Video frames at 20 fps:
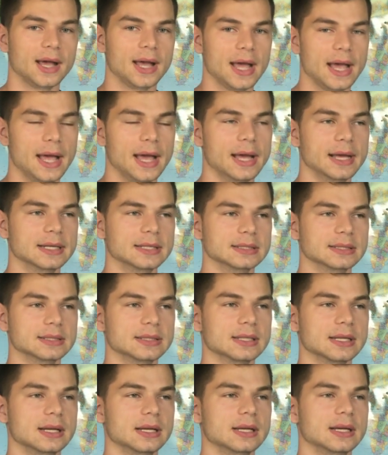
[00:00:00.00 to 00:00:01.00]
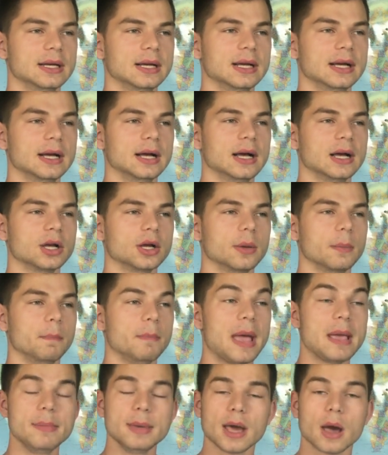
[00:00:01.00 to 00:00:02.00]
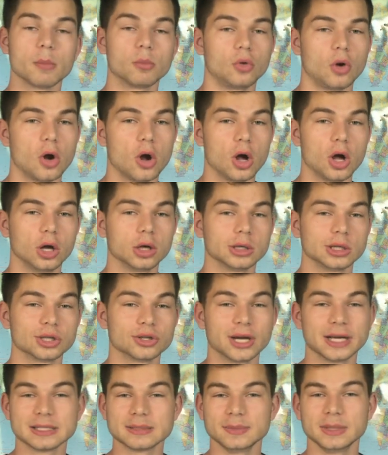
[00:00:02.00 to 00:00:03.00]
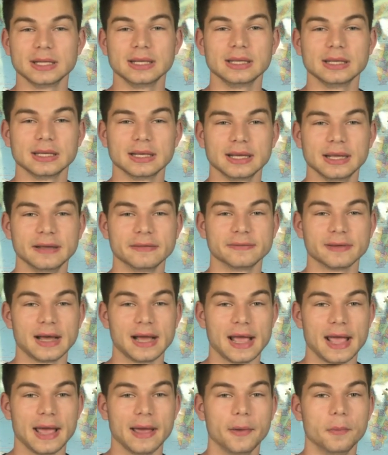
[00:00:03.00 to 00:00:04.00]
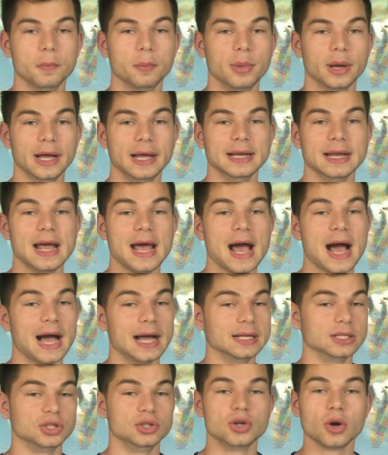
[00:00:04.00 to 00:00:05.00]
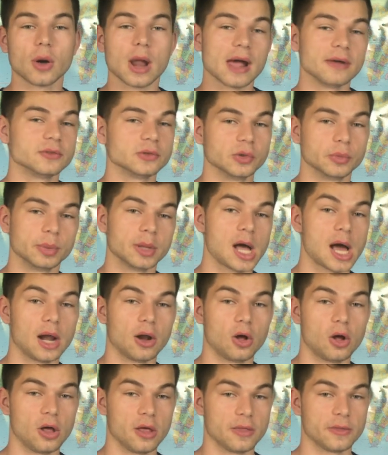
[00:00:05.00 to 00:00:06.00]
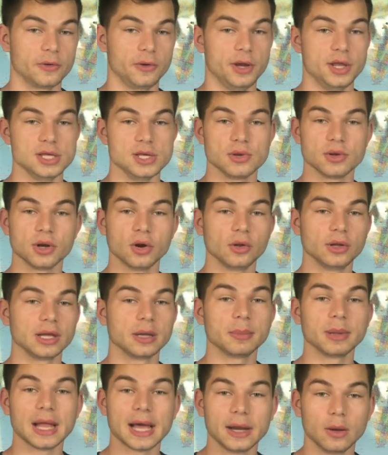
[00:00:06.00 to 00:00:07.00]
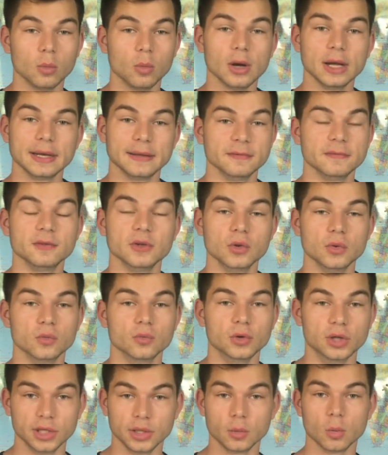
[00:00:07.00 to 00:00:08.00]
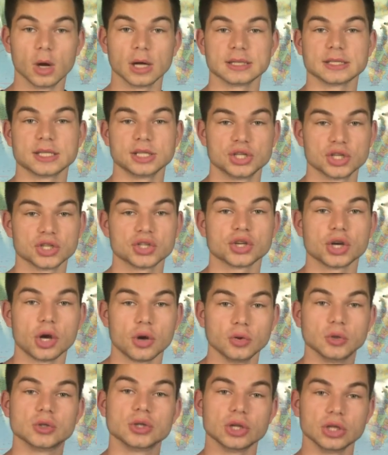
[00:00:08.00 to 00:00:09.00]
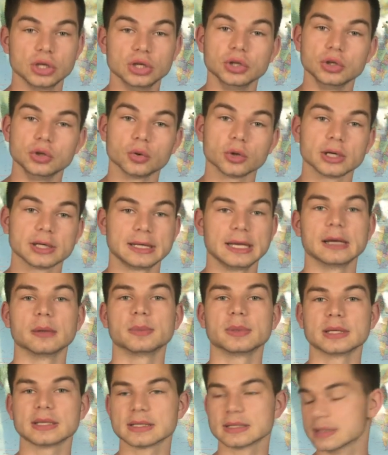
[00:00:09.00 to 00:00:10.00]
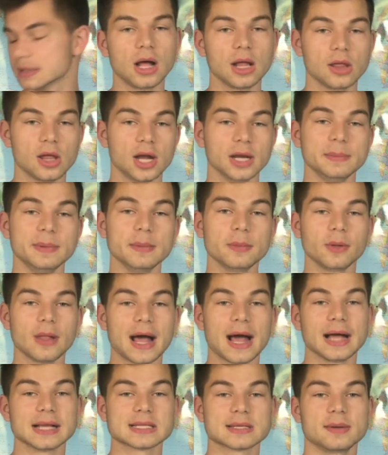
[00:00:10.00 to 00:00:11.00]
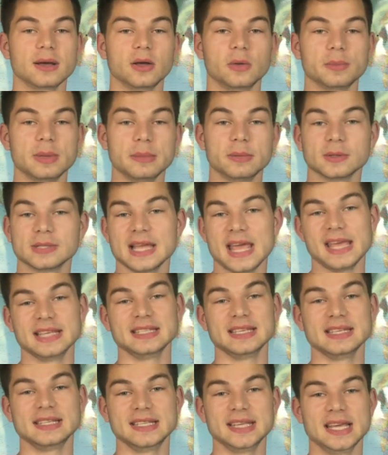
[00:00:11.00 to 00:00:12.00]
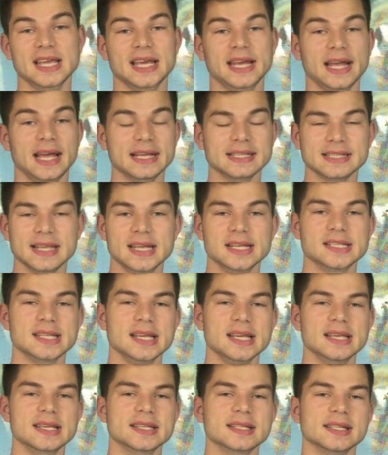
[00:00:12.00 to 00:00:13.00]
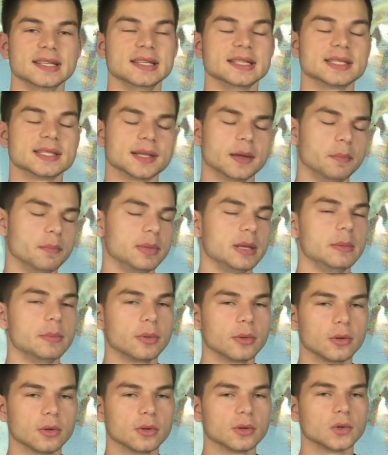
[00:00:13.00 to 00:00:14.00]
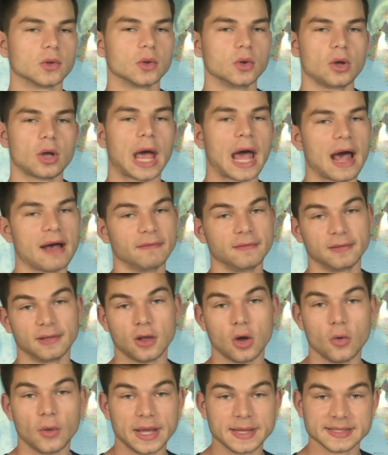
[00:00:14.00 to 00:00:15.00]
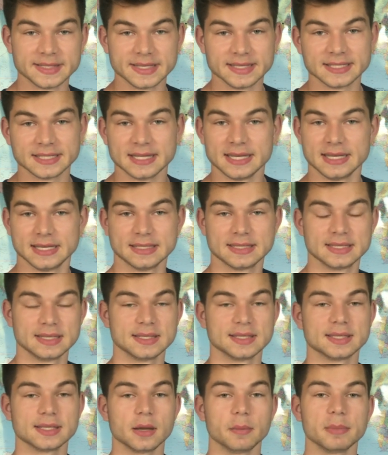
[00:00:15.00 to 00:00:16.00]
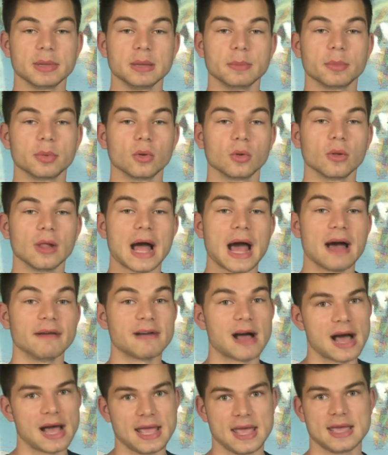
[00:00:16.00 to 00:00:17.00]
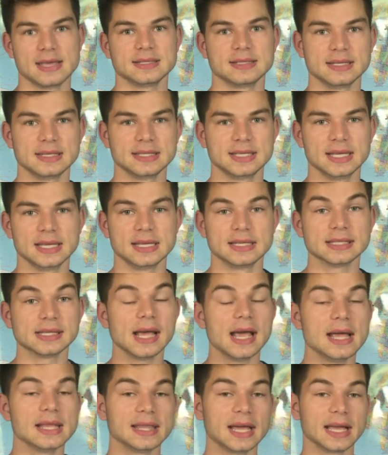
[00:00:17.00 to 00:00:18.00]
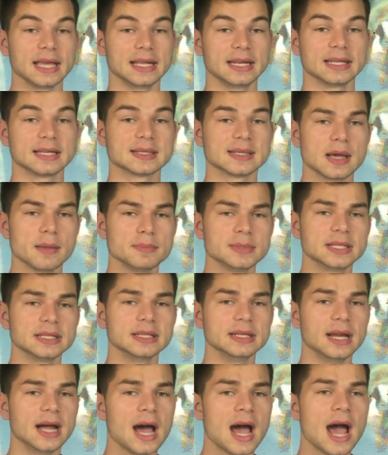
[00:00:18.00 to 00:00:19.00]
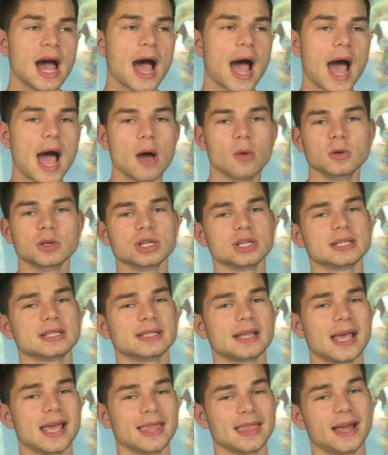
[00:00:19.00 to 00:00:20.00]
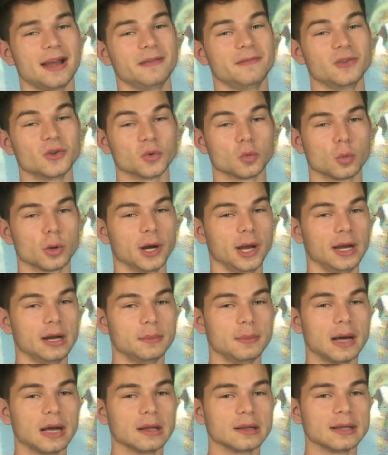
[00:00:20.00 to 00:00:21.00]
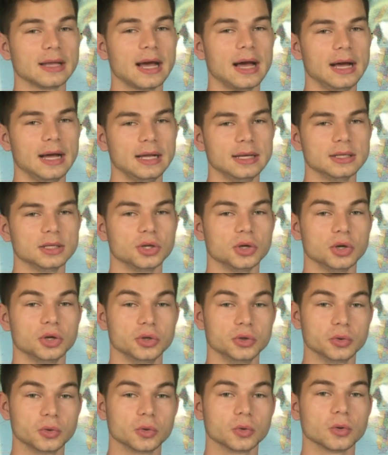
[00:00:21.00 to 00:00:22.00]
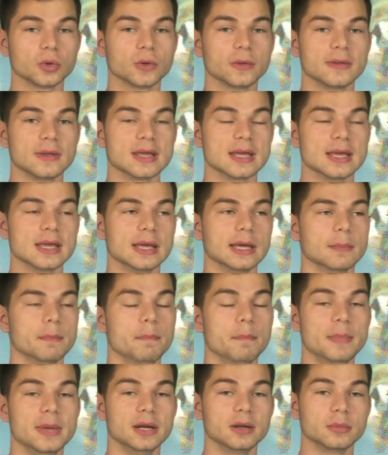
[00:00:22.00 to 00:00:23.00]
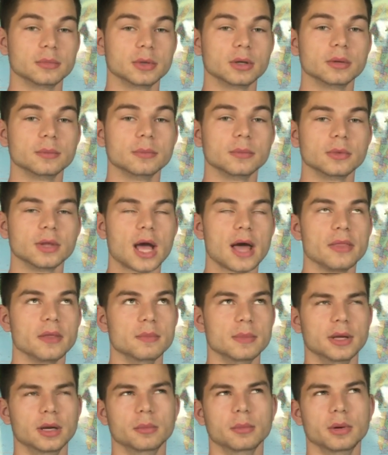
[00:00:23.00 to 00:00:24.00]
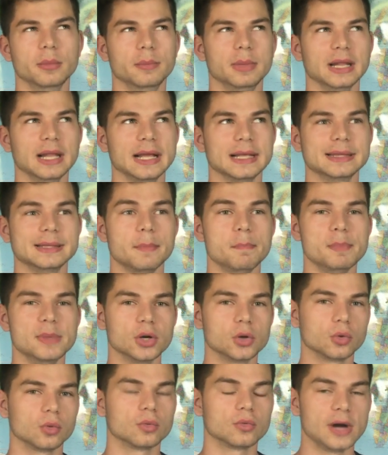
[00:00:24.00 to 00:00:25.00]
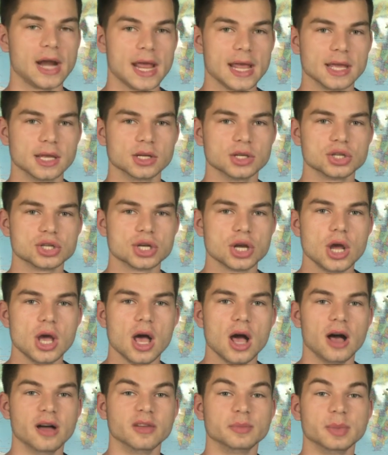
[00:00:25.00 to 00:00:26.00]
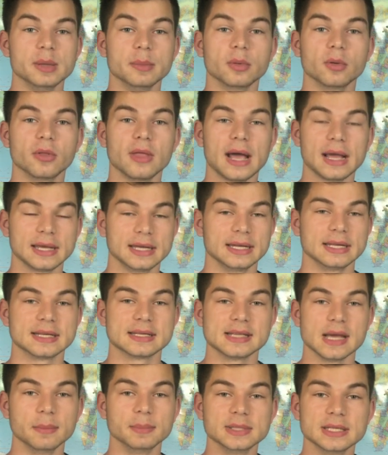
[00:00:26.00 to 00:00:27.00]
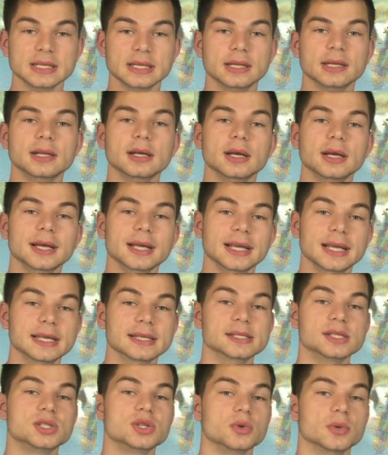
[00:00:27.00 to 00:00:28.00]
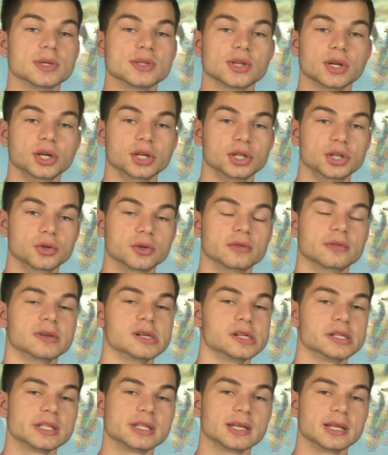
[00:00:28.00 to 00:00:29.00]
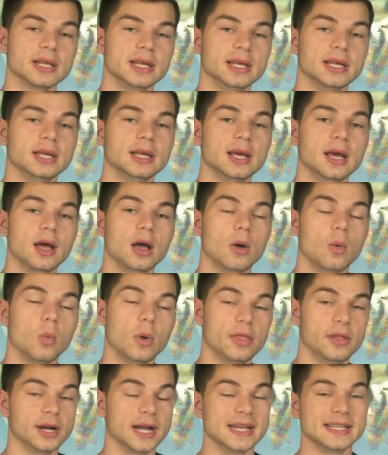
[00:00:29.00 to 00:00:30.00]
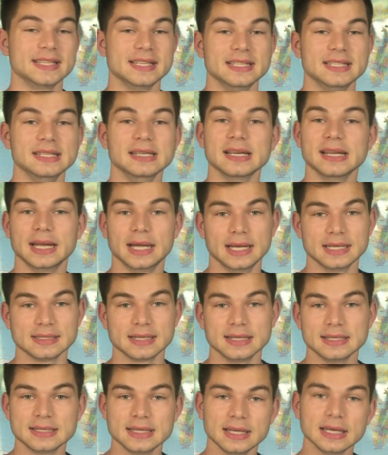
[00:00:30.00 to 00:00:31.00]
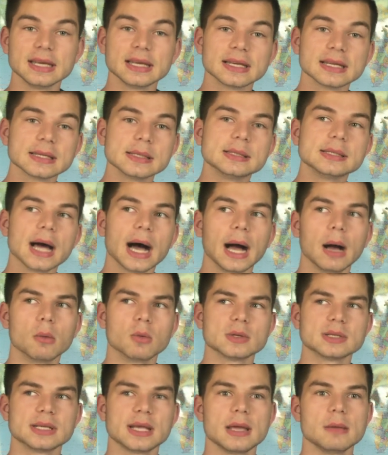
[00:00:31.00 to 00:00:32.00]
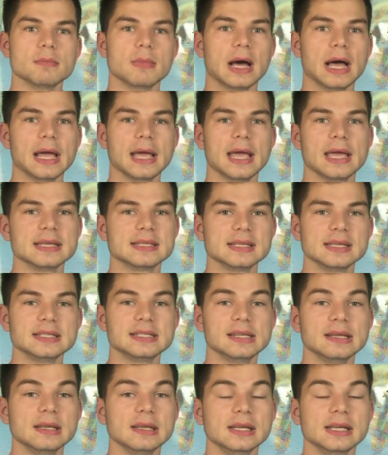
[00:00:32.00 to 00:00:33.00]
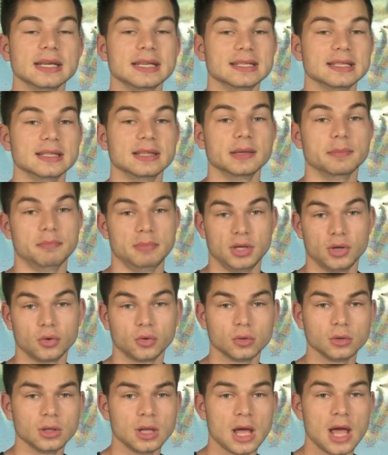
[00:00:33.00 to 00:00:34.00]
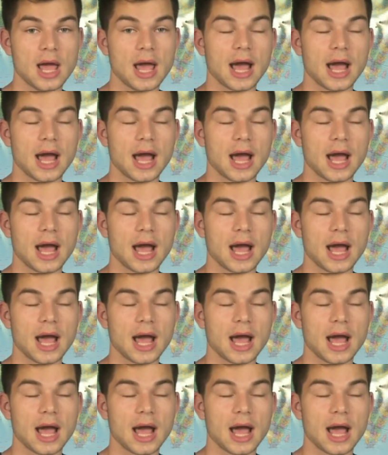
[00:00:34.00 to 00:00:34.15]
And maybe I'm wrong, correct me if I am, but I, you don't have to apply to all three. You can only apply to one if you really want to just go to the New York campus. A lot of people ask about people's ACT and SAT since some people have low ACTs and some people have high ACTs that get accepted. I would just say that if you're worried about that, Google the minimum, not the minimum, but like the middle range of people that get accepted into a certain university whether ACT and SAT is. I will say my ACT is in the middle.